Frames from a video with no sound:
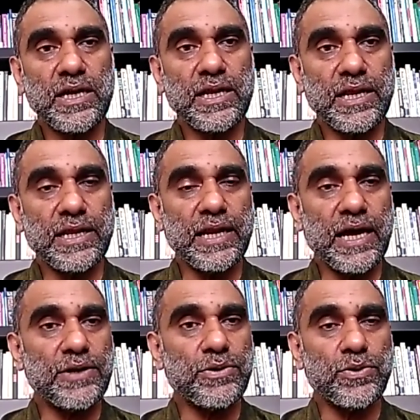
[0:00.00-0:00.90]
Lenny
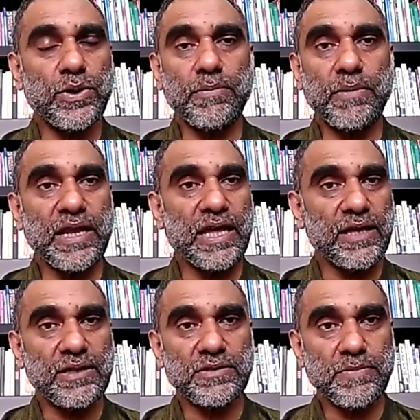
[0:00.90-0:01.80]
Naidu, and many
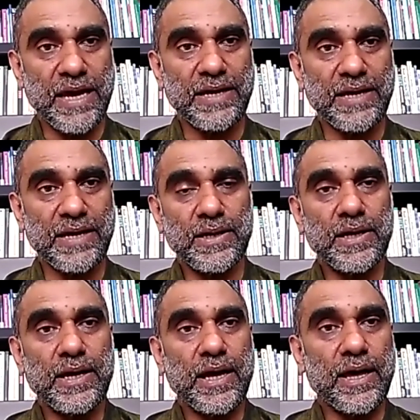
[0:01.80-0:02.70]
others made
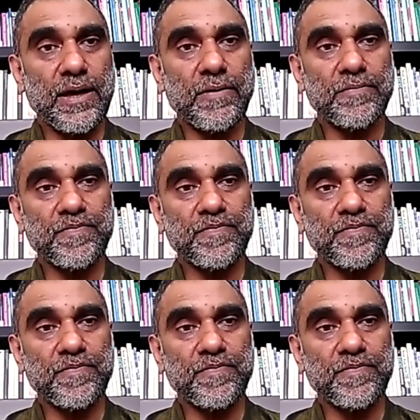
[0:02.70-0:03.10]
uh,